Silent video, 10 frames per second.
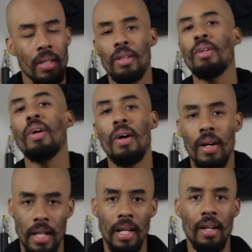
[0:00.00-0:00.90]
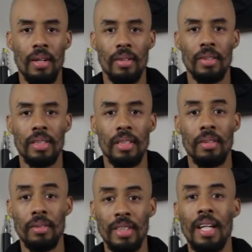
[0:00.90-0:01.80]
You know how that goes.
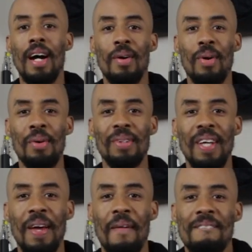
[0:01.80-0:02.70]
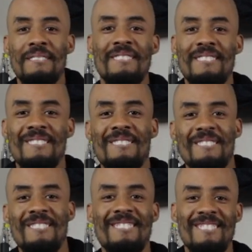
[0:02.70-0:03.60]
You see how I run with that?
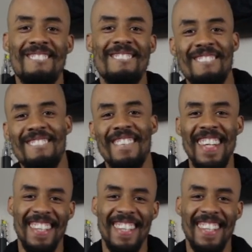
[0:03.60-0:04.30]
Mm